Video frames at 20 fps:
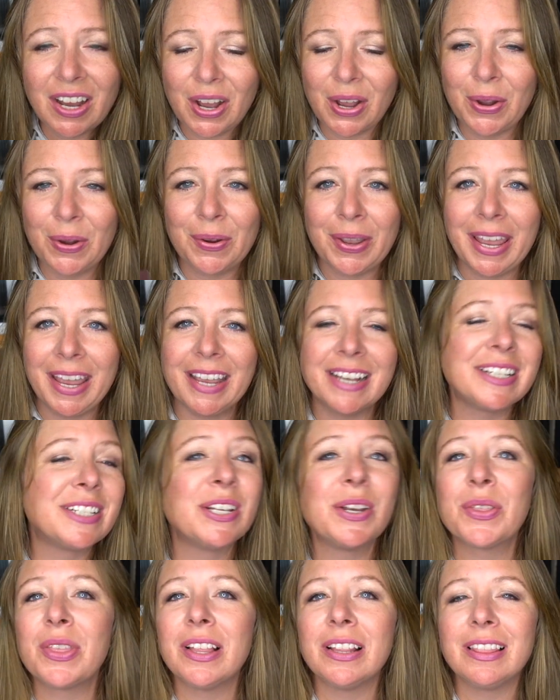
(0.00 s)
Okay,
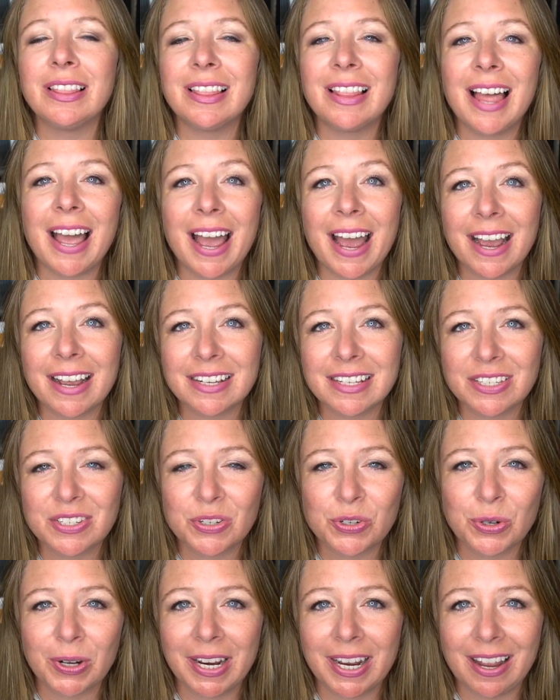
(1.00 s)
so the
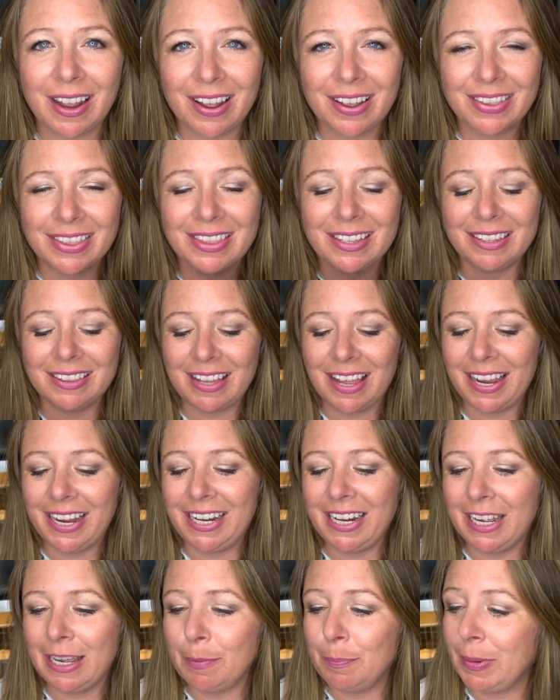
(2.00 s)
last drink on the
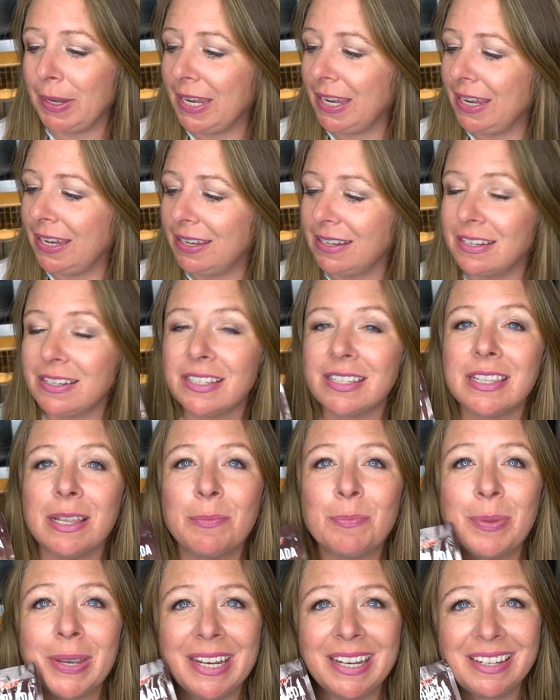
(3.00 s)
lineup is
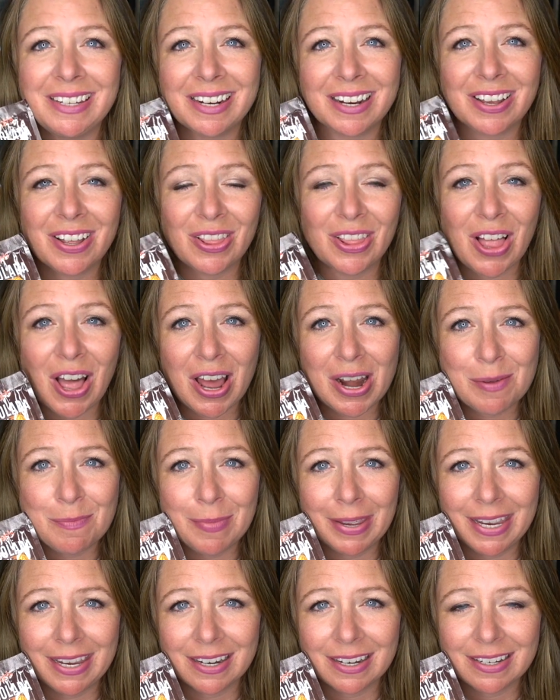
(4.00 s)
the pina colada
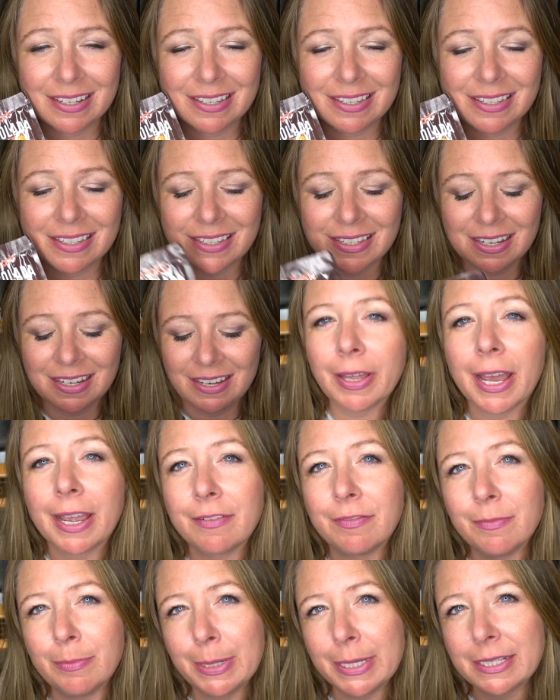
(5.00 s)
mix.
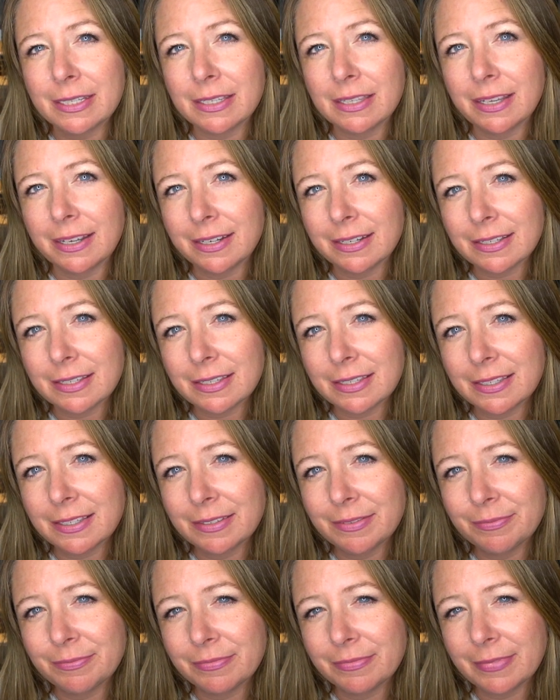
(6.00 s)
I've missed this.
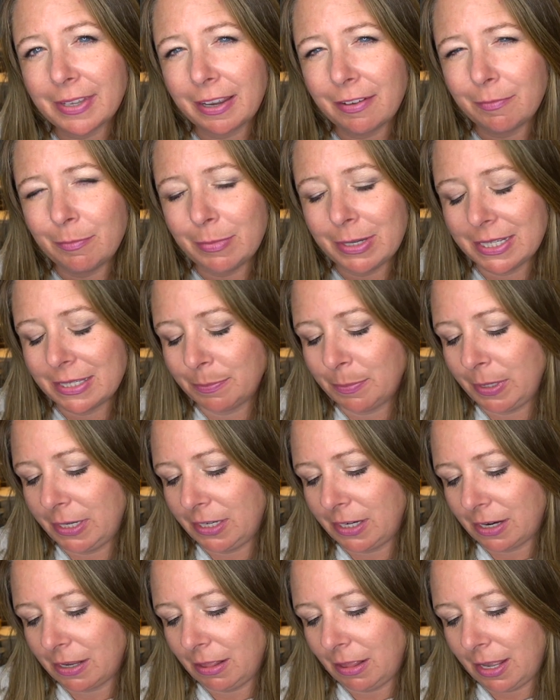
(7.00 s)
I've missed
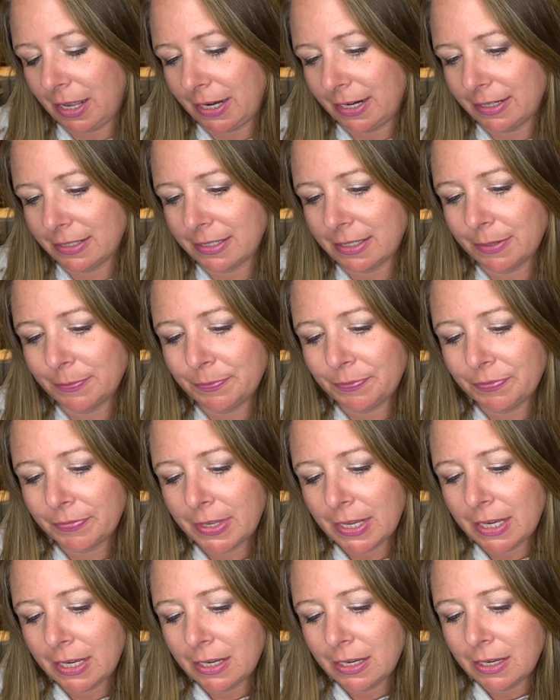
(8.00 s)
pina coladas.
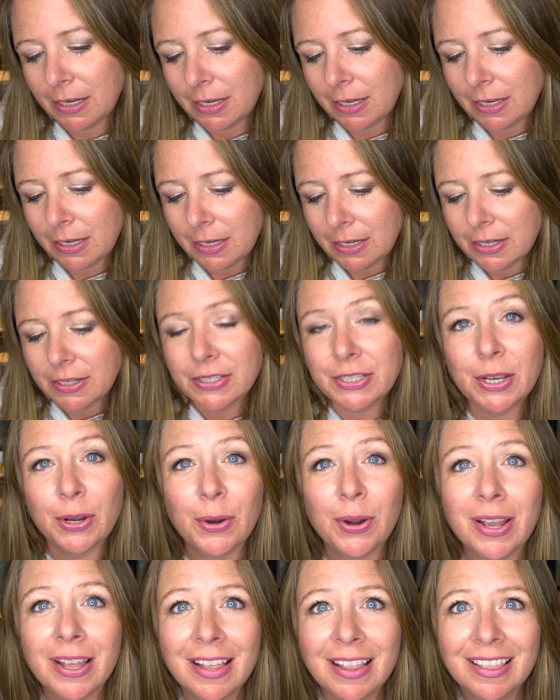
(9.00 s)
So
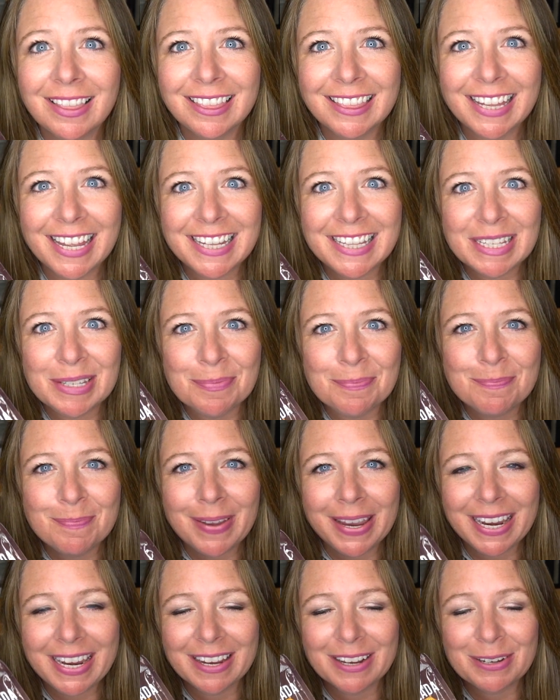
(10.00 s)
let's
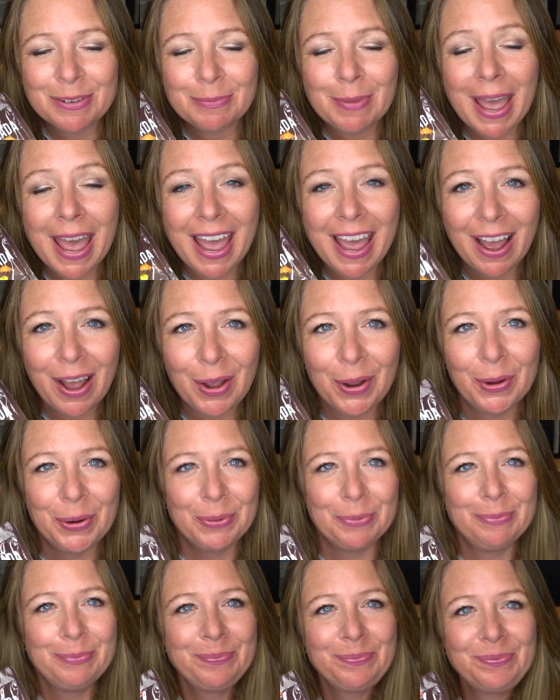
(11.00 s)
make them at
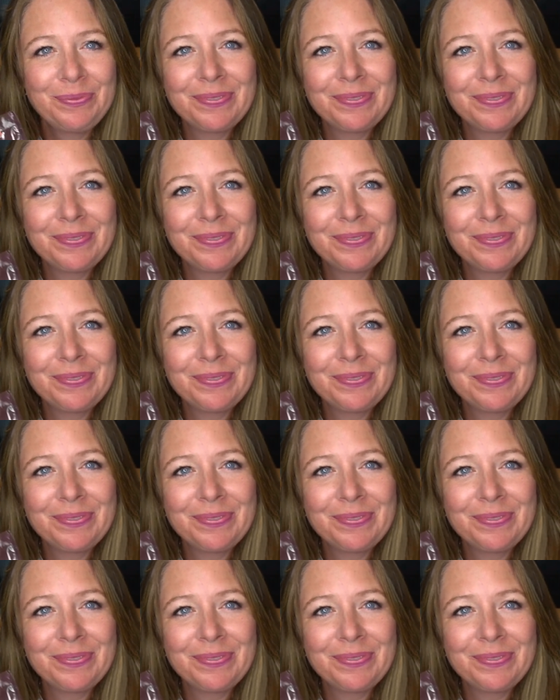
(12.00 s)
home.